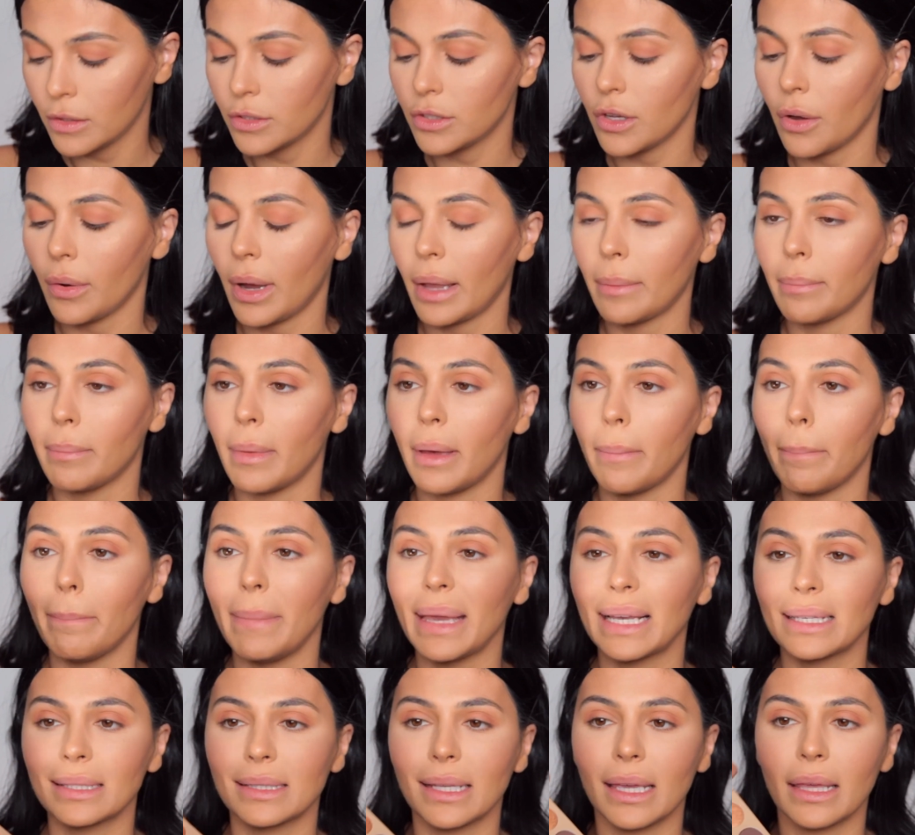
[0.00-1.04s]
So I'm
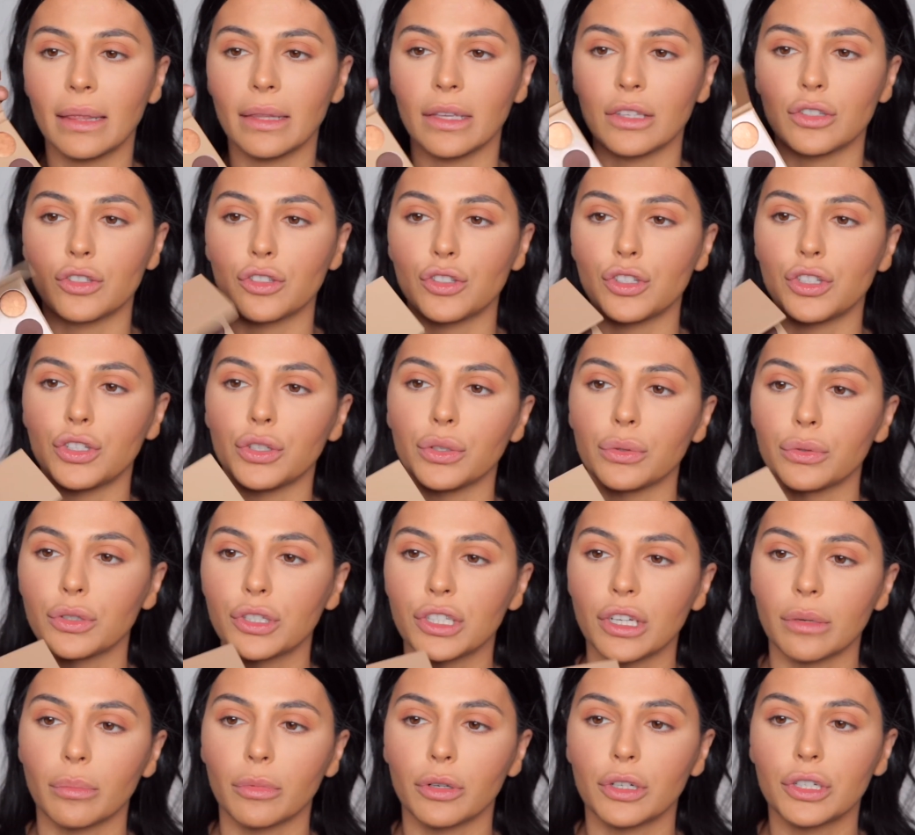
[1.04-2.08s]
mixing these two
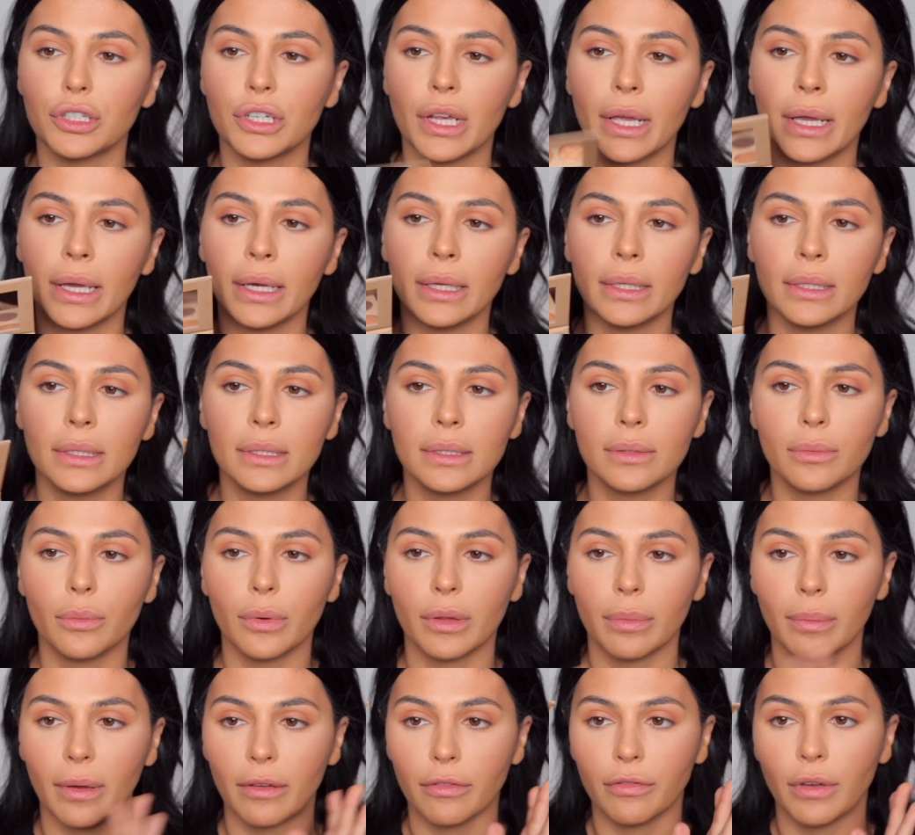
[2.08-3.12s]
shimmer shades
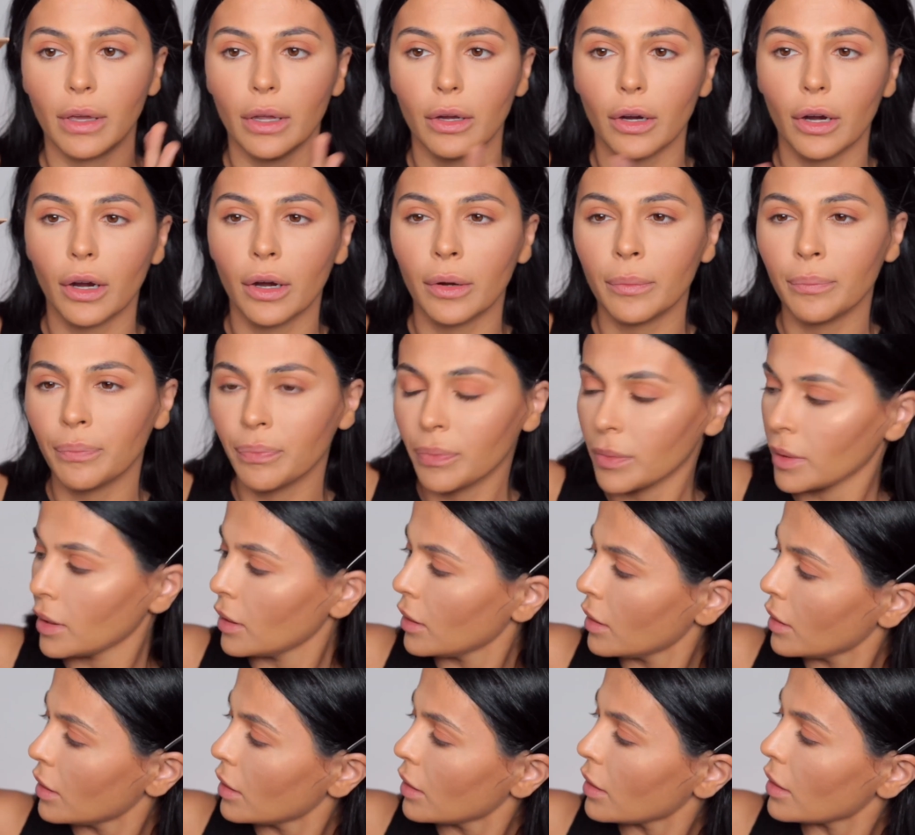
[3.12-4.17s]
with my finger,
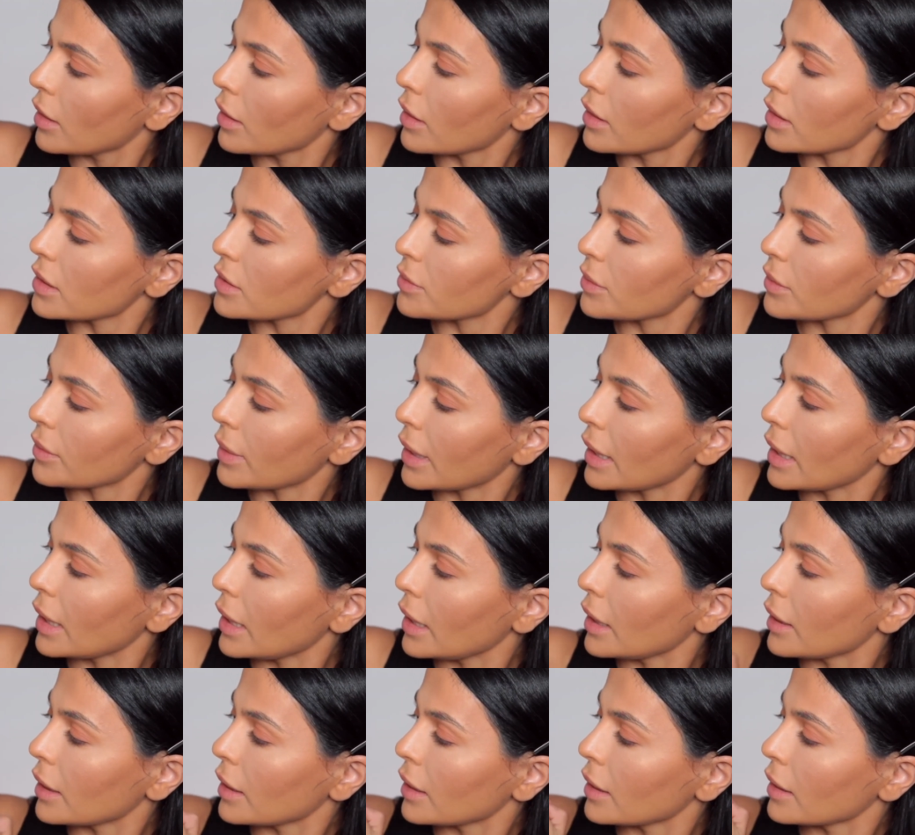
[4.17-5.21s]
this one right
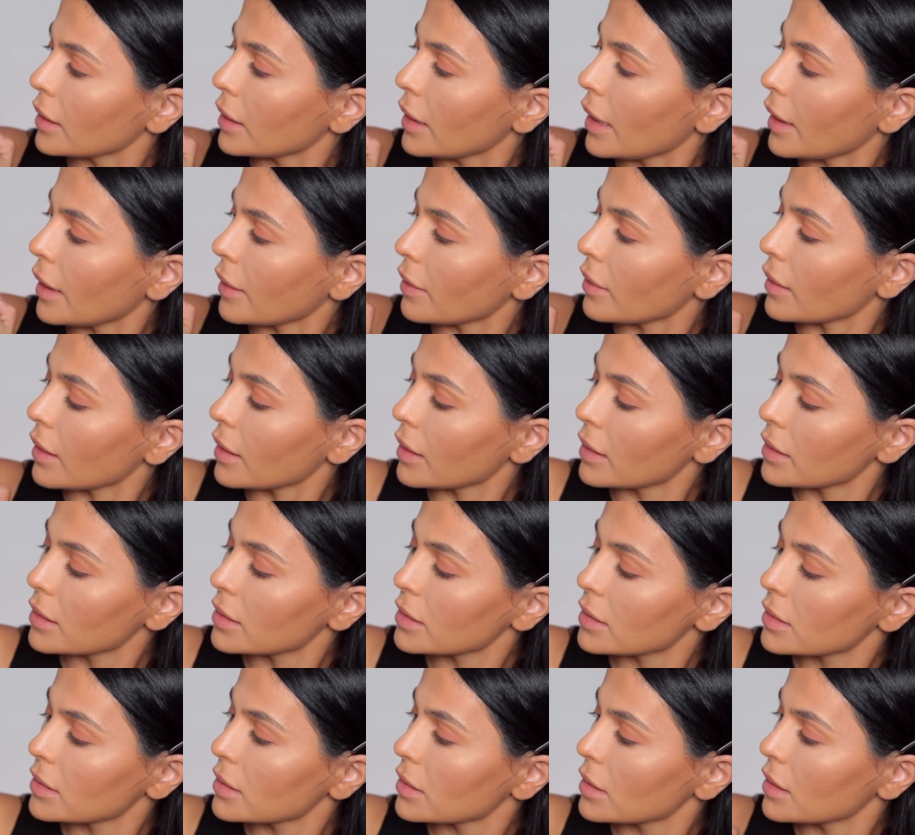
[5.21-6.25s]
here and
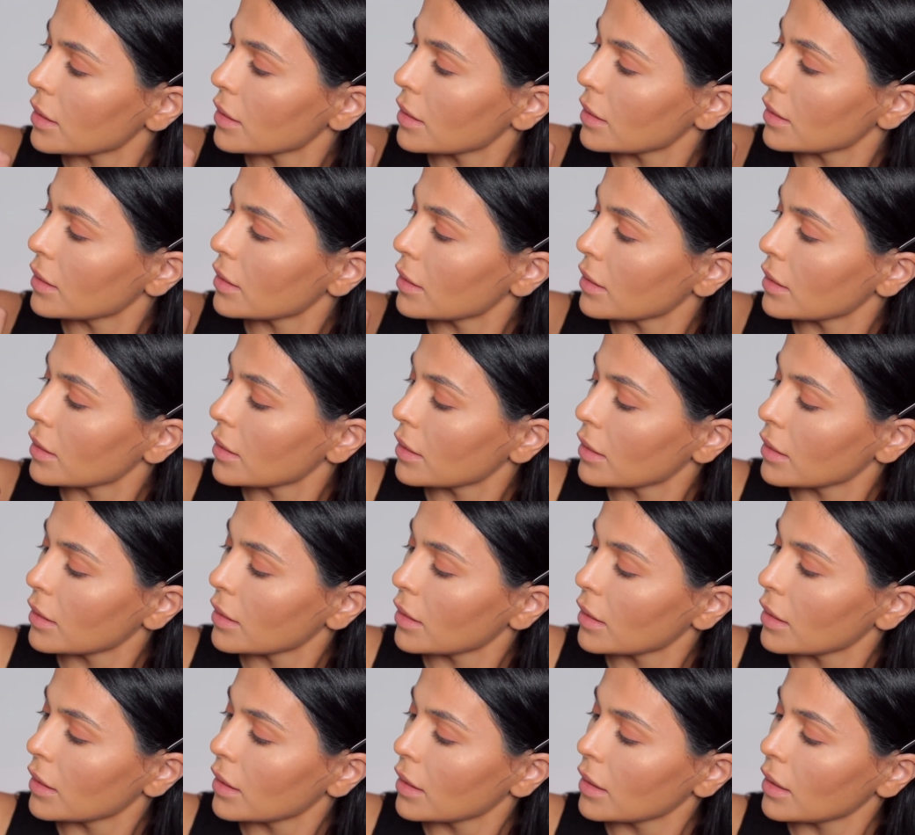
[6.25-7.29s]
this.
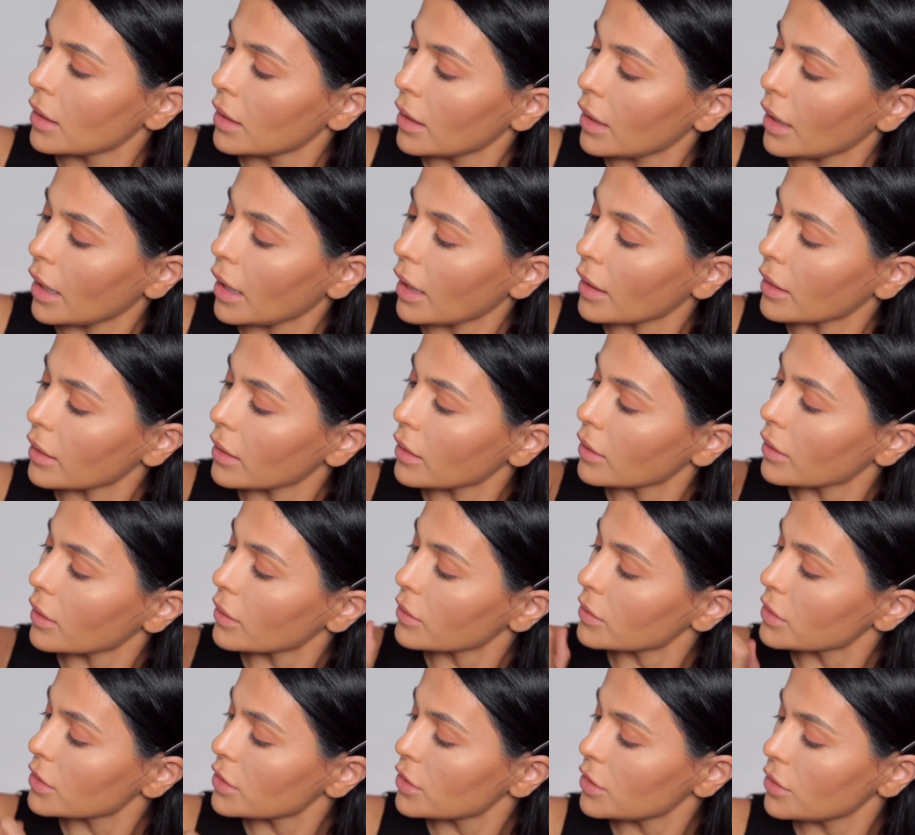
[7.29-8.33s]
And
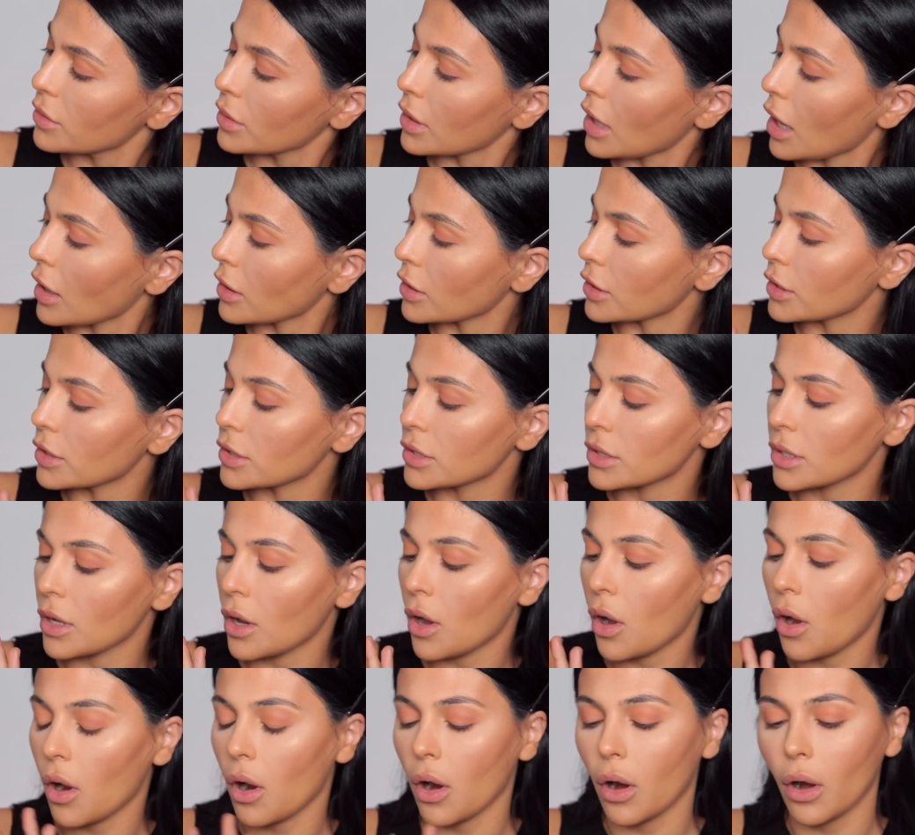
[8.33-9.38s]
those two colors
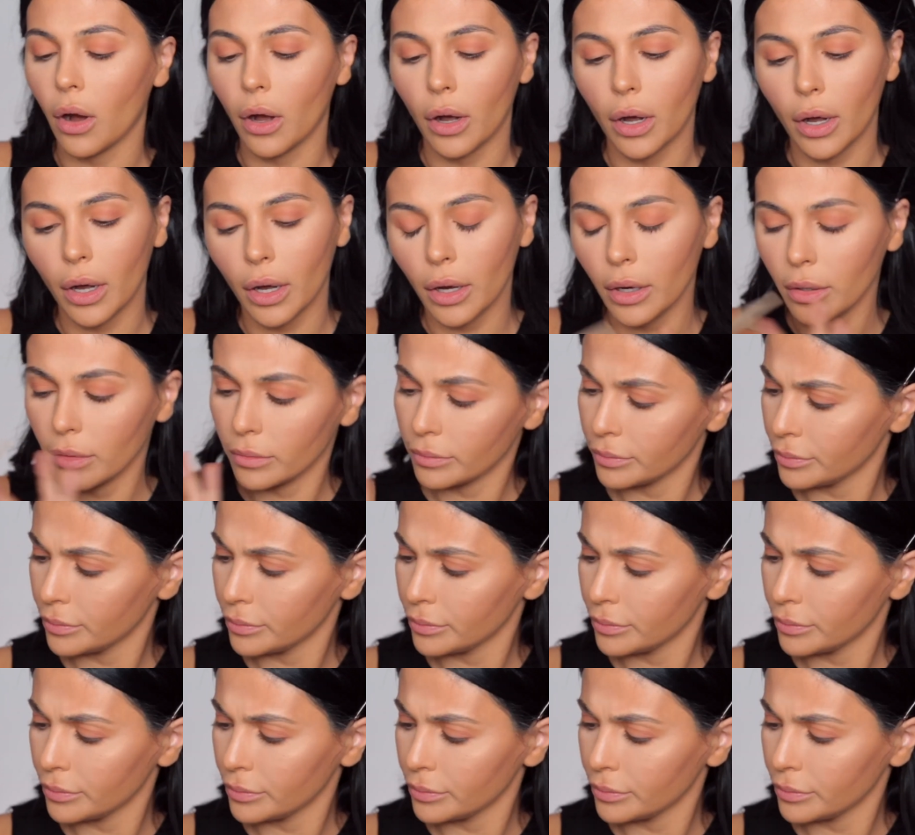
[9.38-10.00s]
are